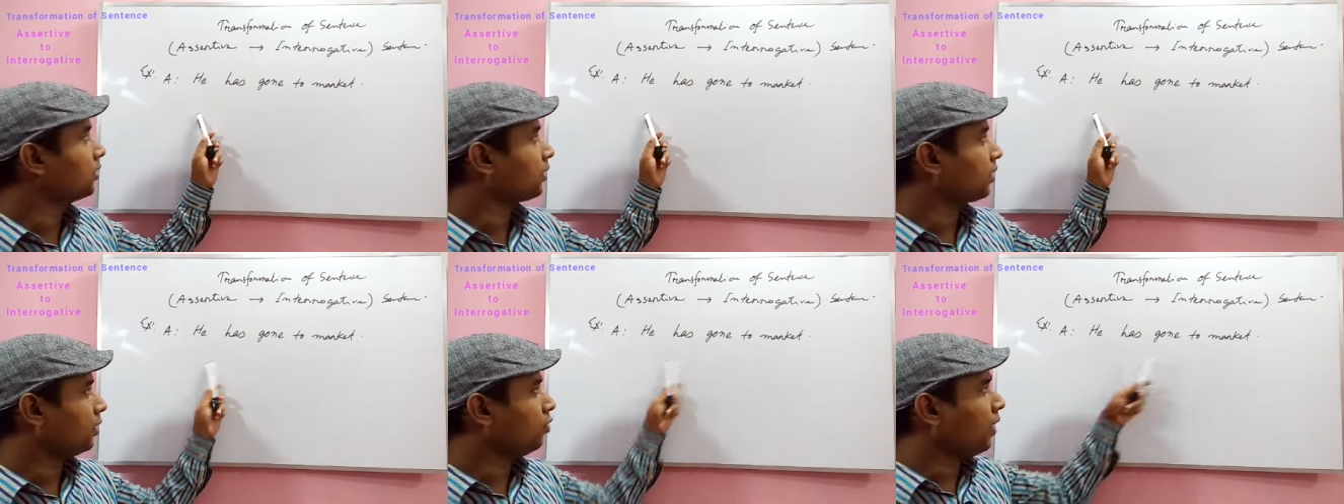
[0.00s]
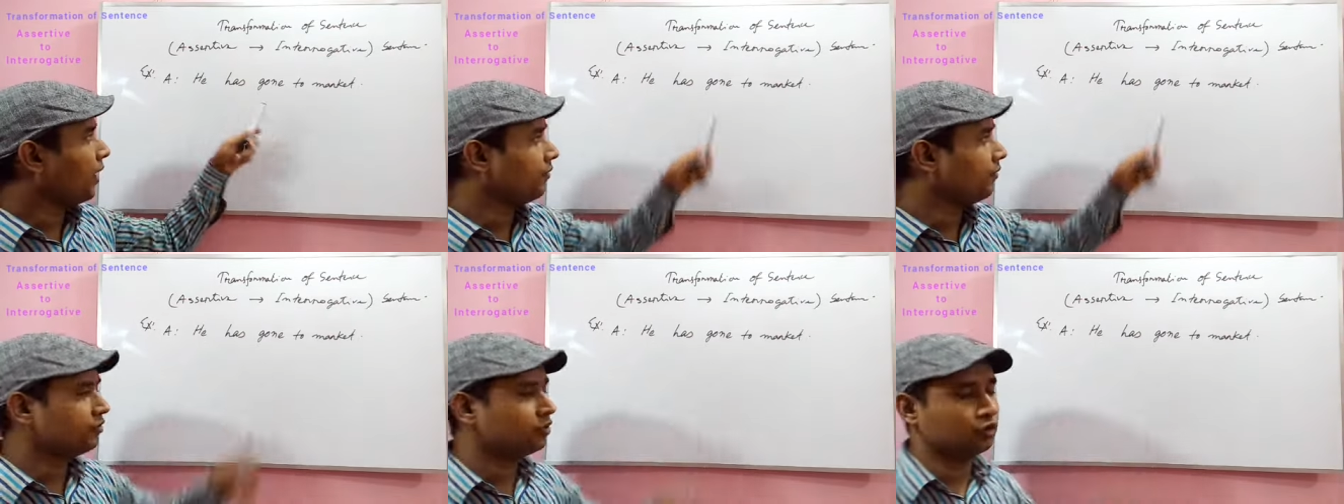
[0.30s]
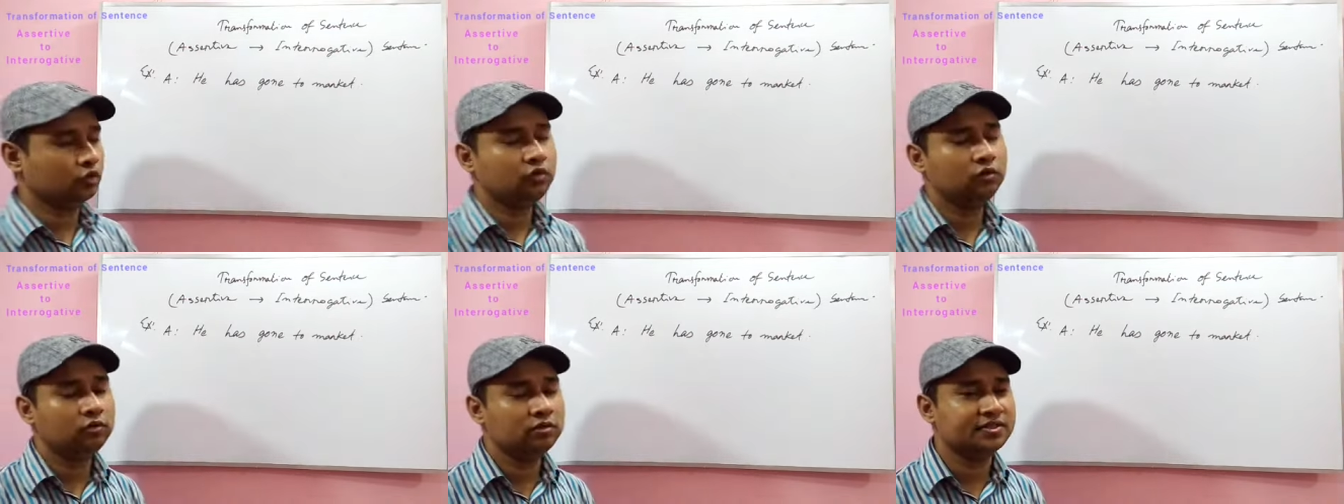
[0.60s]
You have
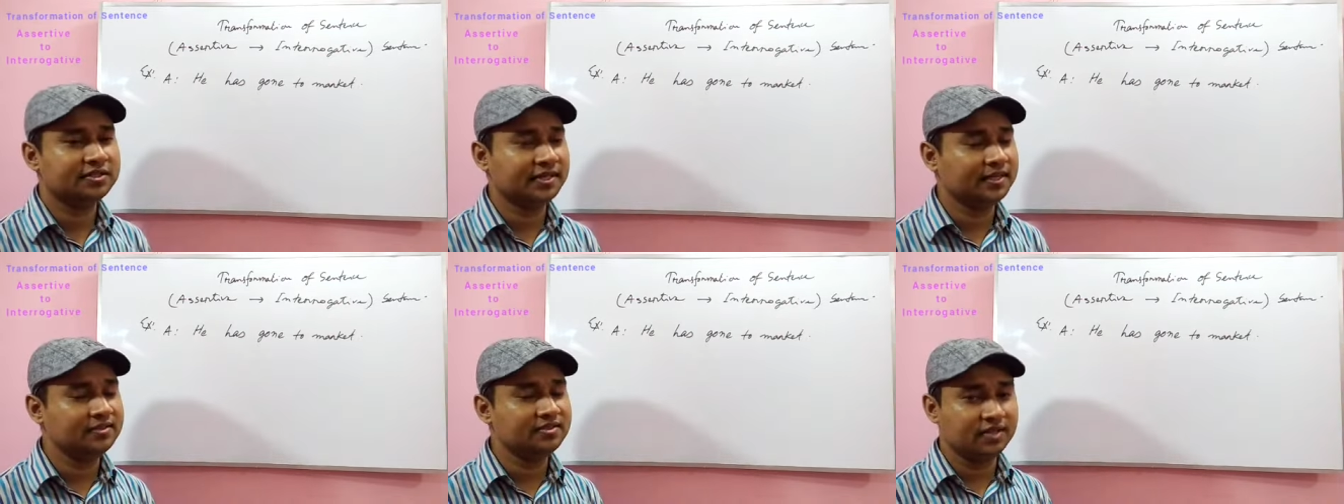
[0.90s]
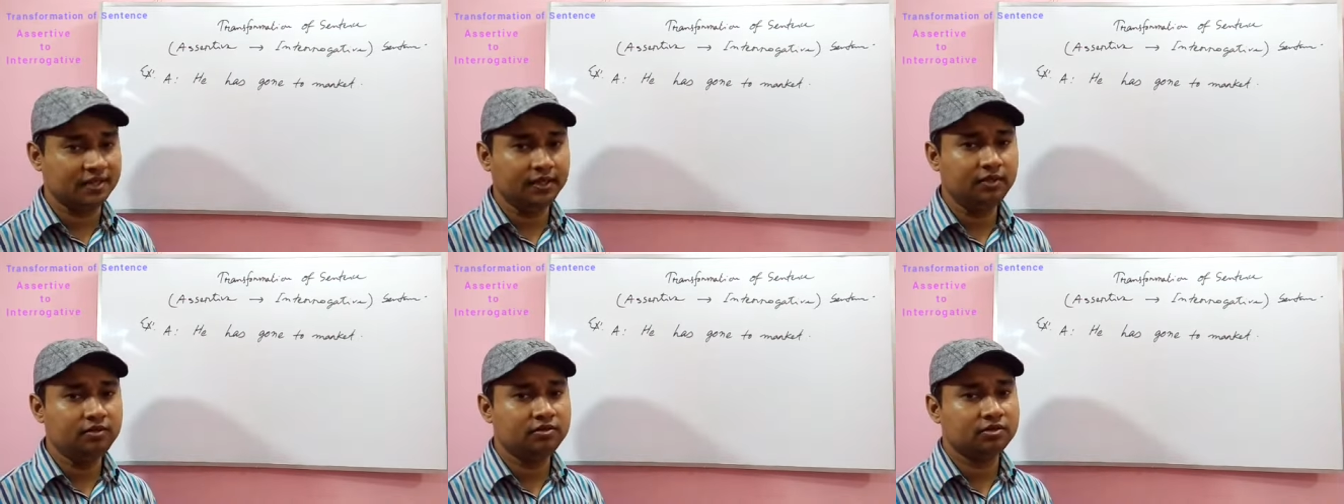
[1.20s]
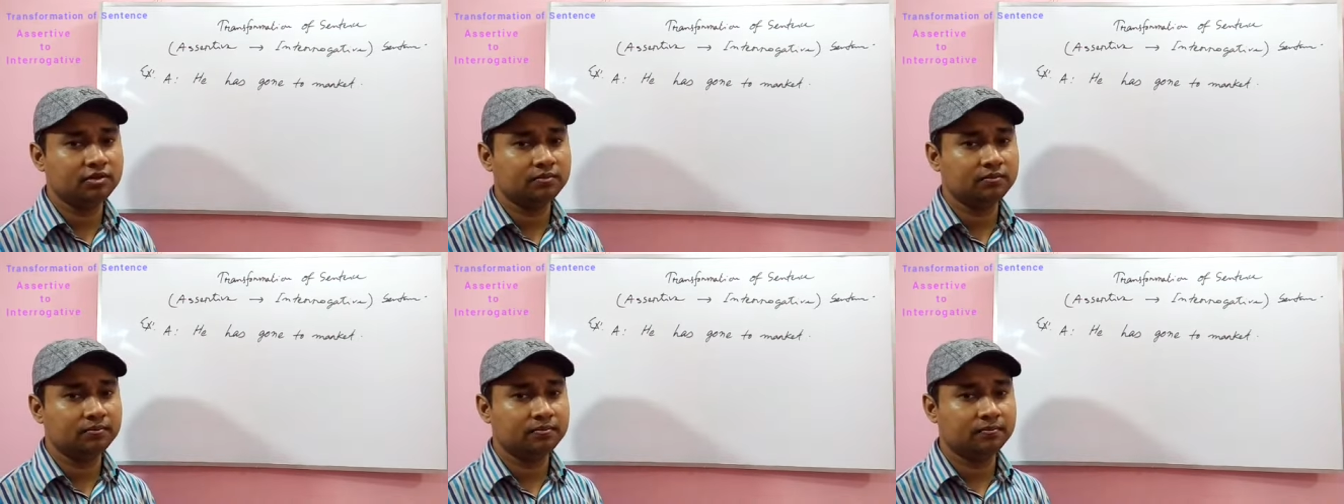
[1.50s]
to change
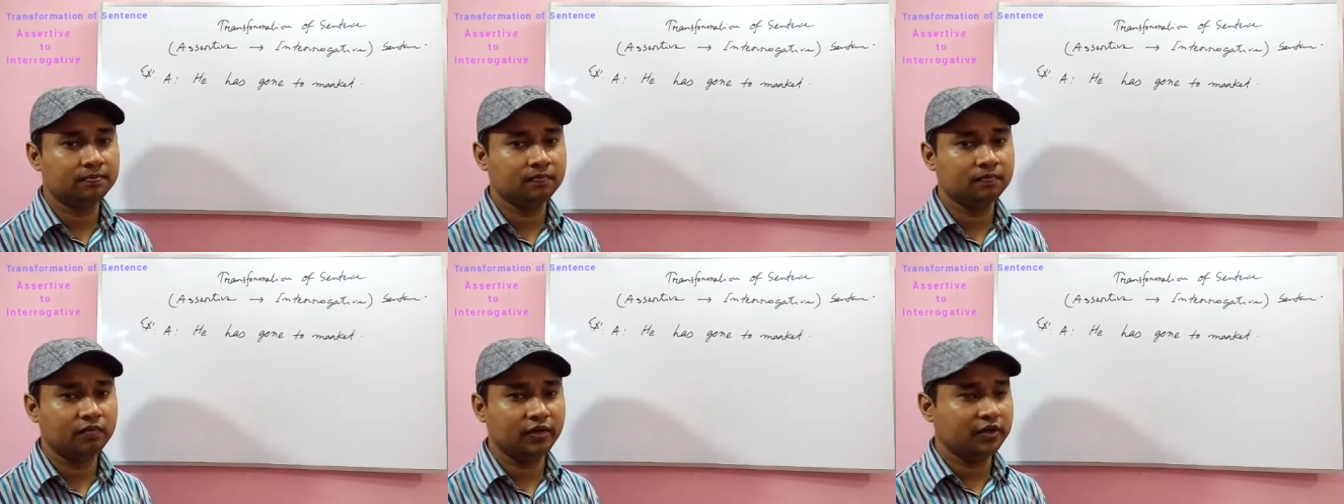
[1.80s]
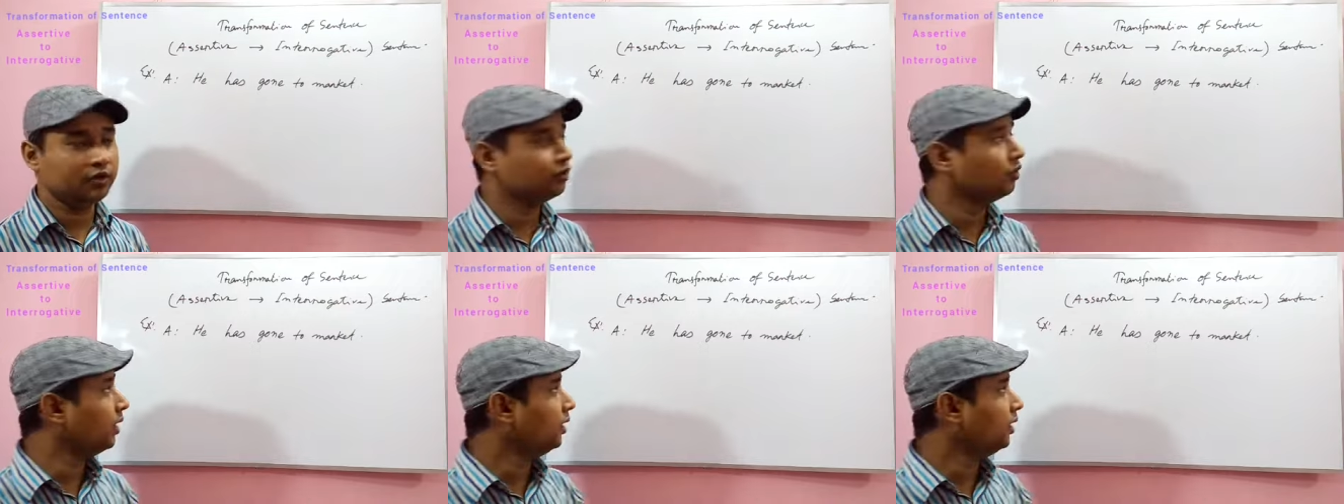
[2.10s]
it into